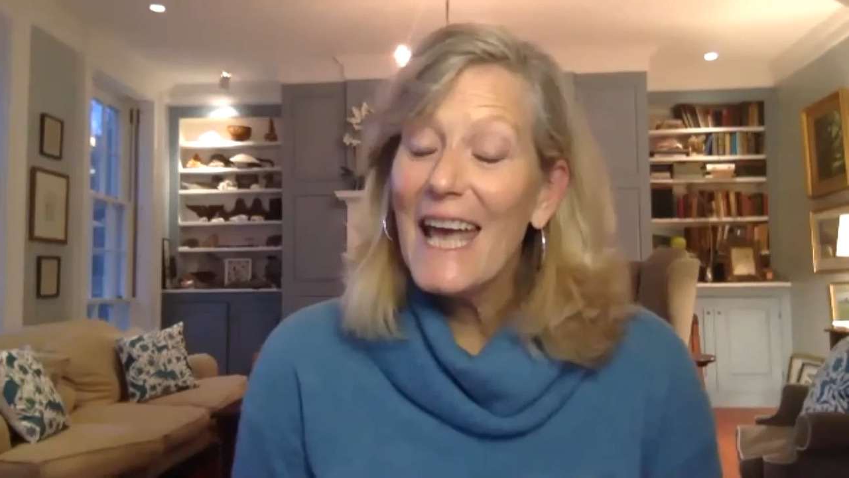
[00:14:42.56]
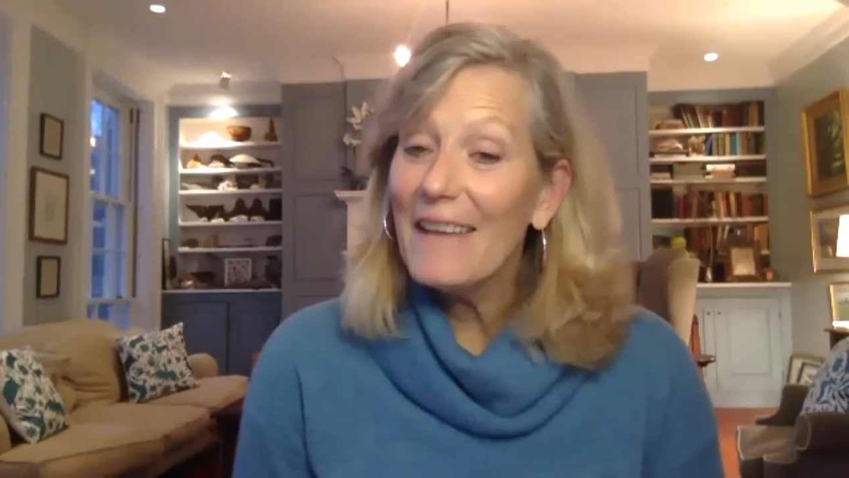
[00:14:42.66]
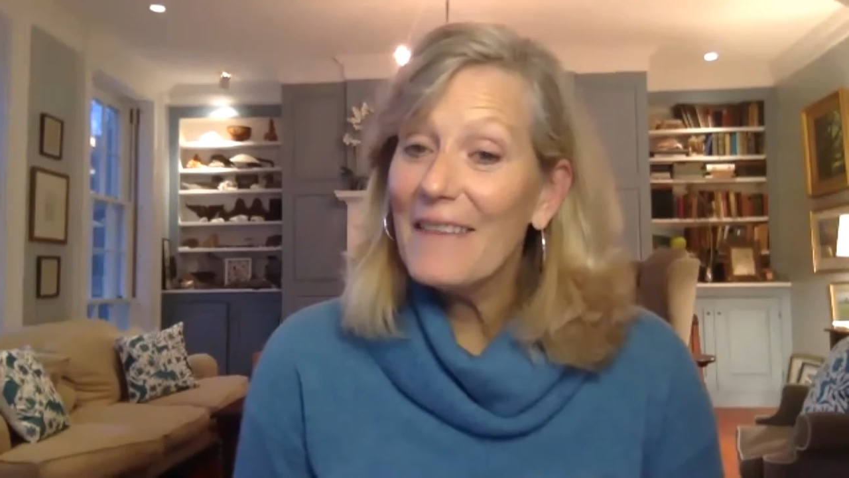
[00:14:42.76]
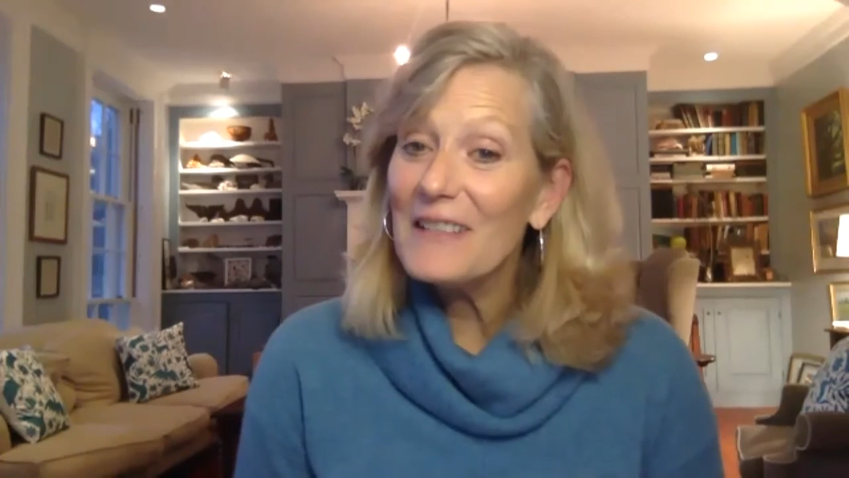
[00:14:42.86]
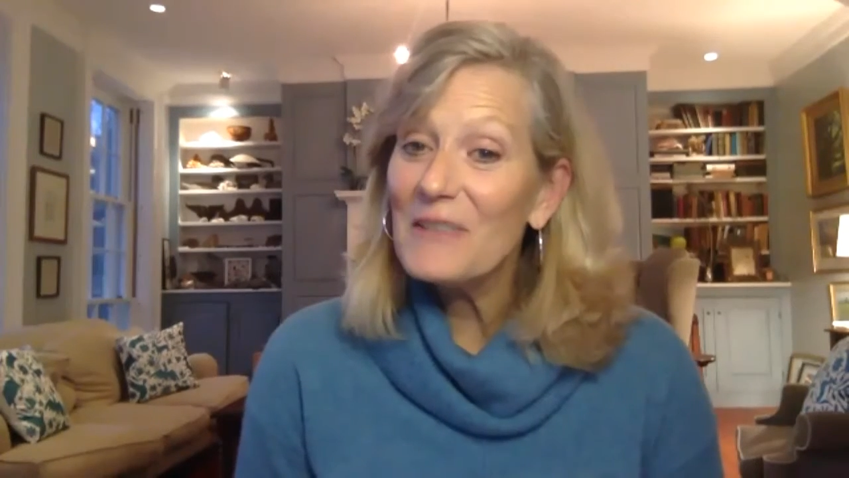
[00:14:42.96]

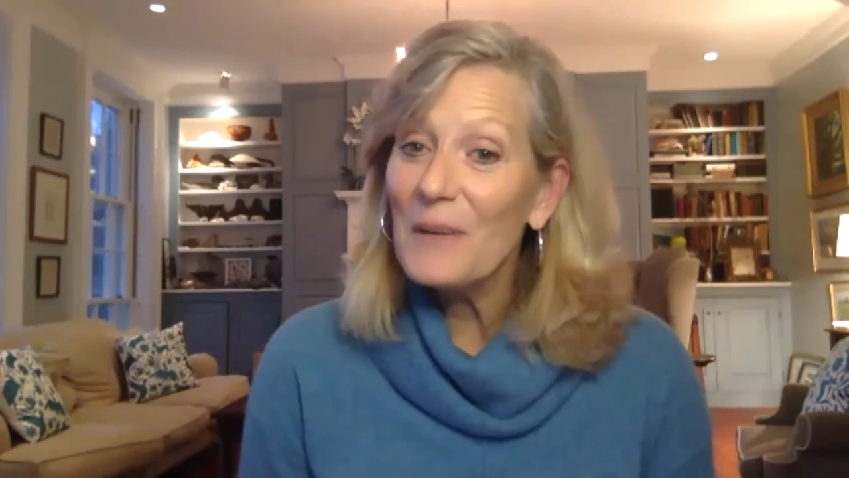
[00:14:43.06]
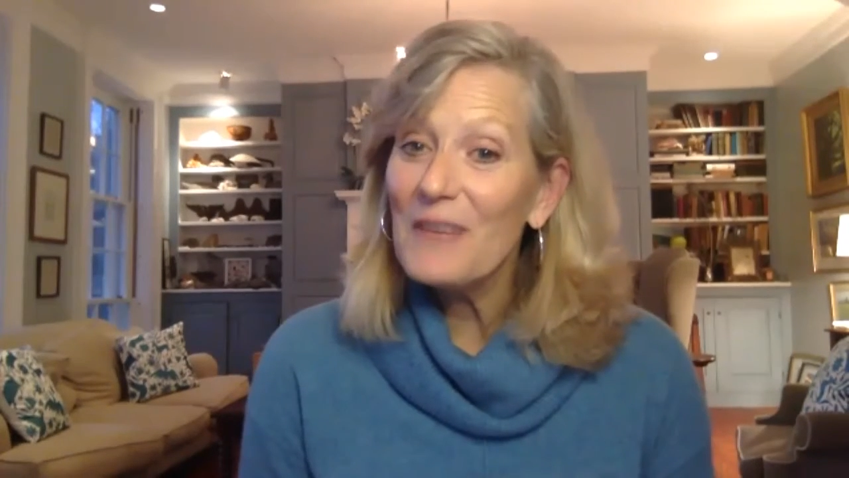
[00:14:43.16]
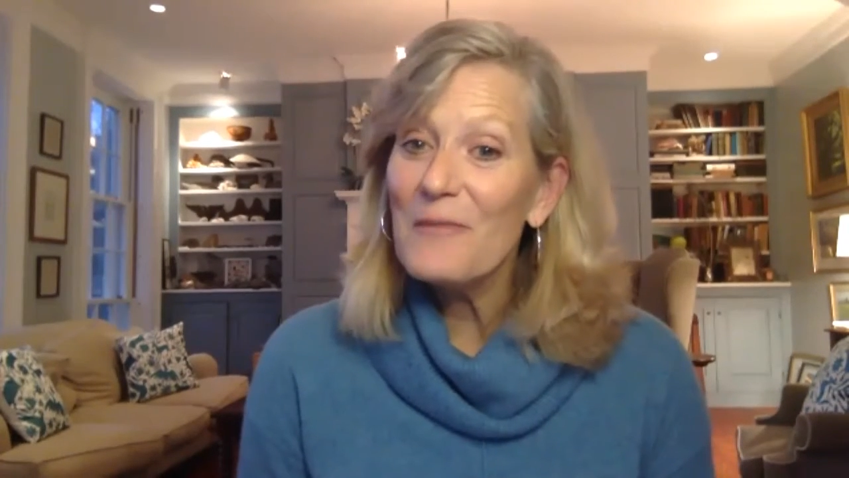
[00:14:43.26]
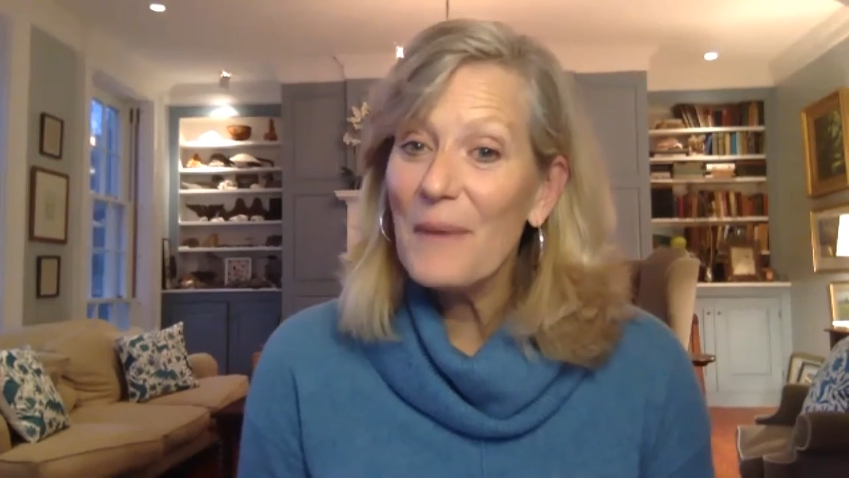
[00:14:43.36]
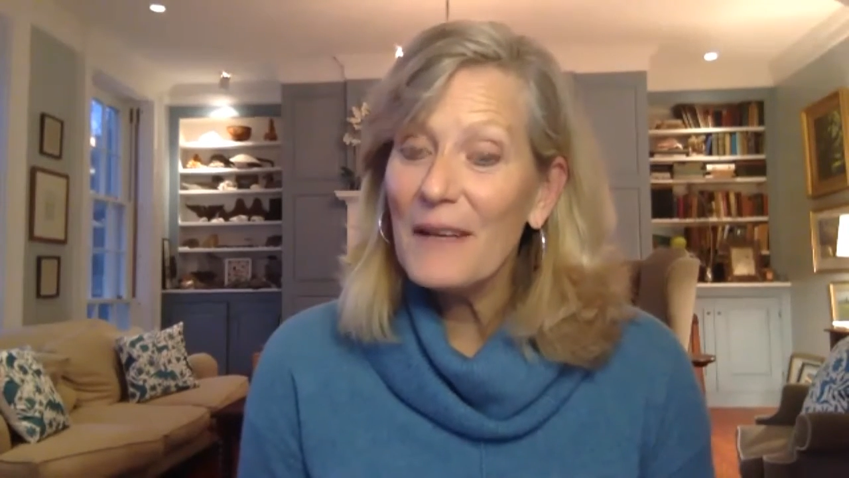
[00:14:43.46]
That's one of
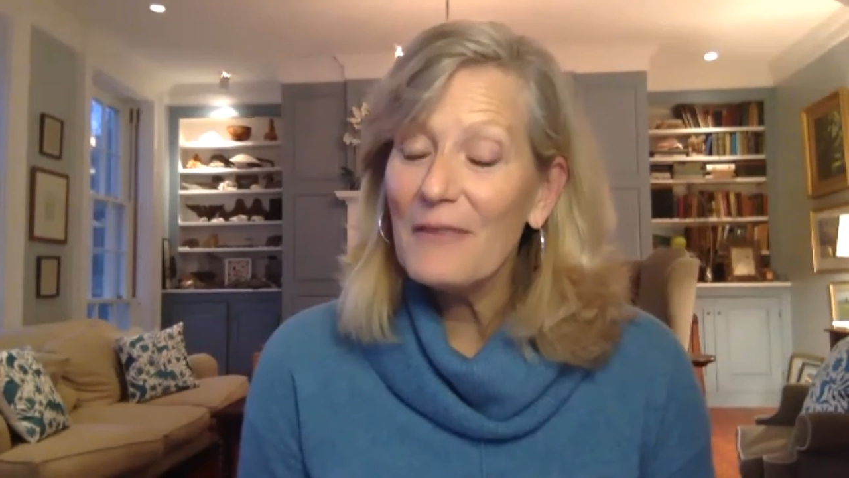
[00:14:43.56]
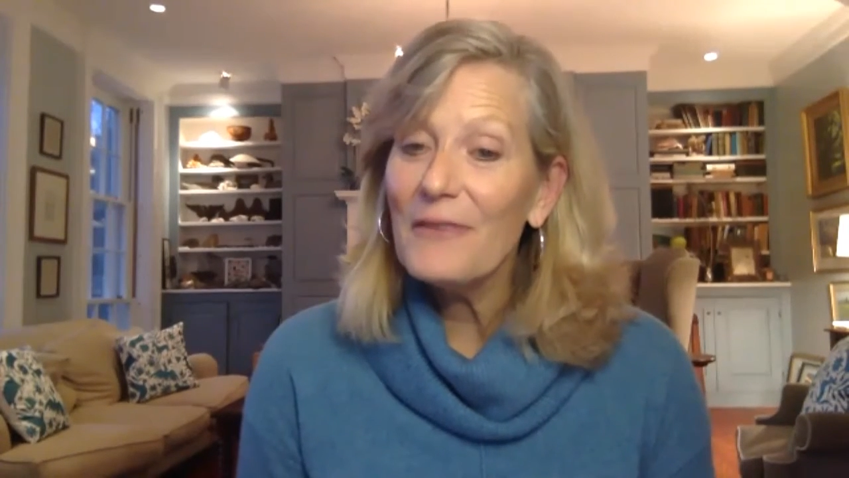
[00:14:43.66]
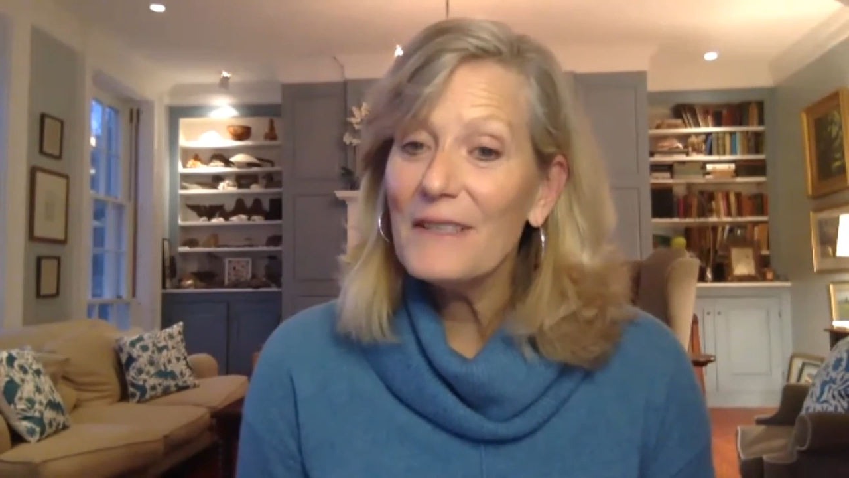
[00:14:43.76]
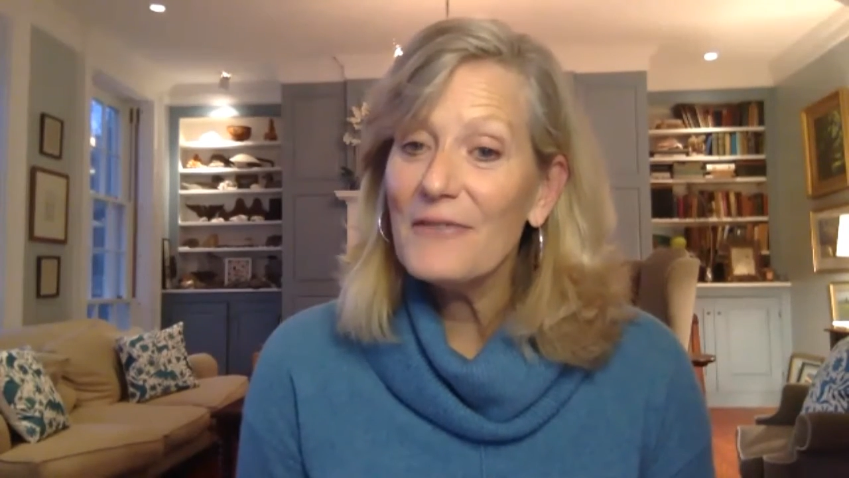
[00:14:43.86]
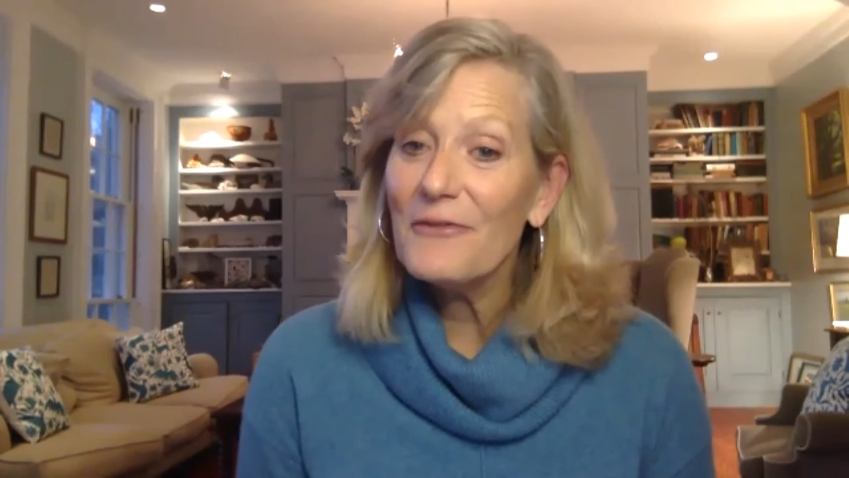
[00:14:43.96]
the
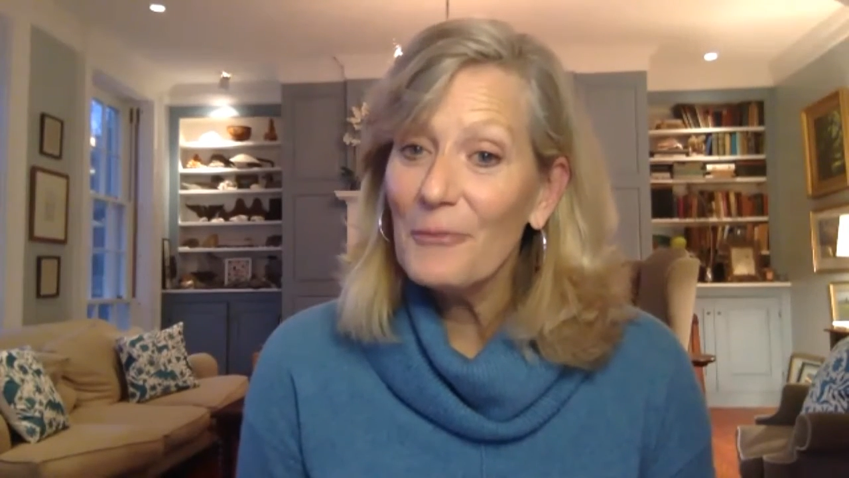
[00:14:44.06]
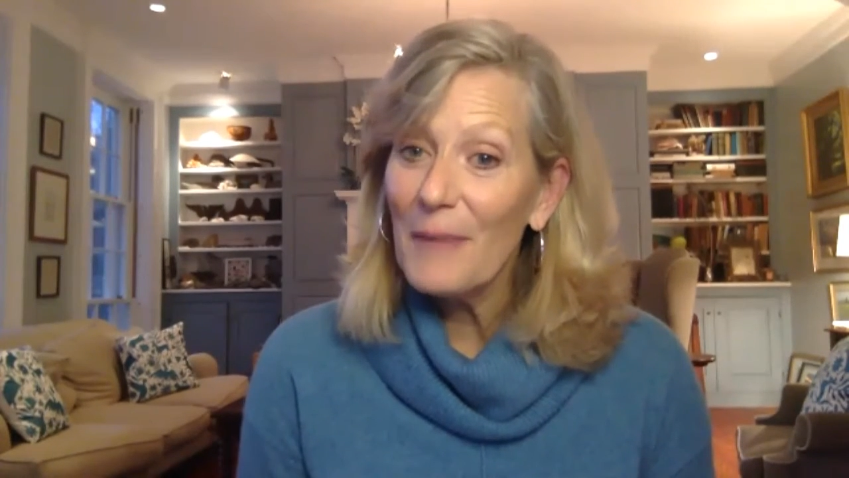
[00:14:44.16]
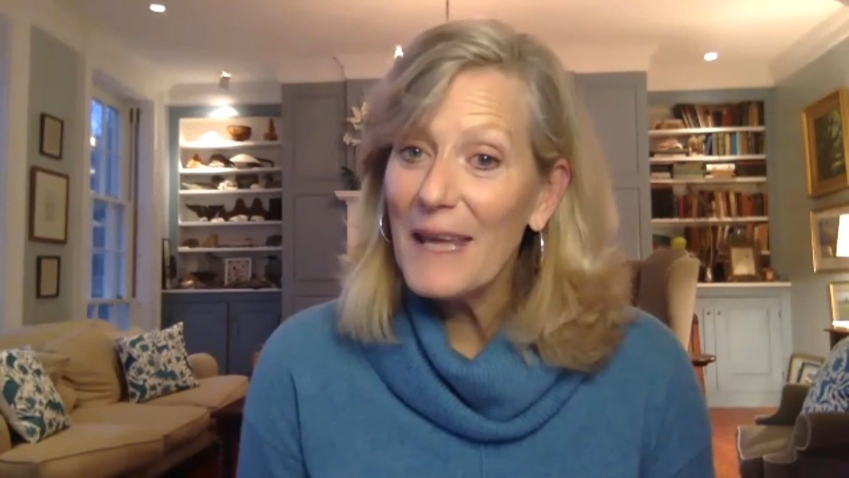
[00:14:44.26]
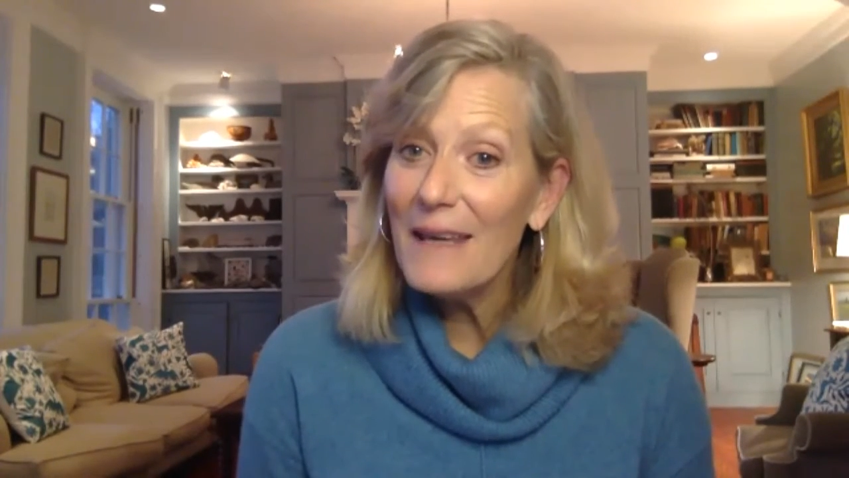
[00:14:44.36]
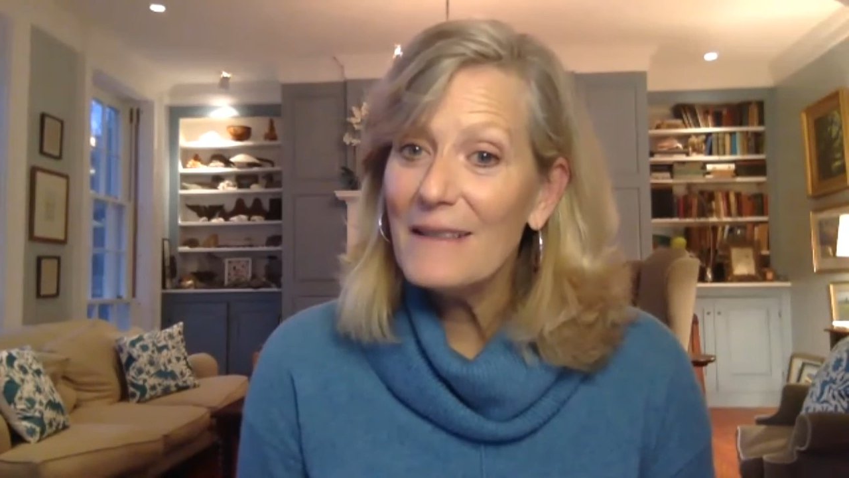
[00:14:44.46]
benefits for me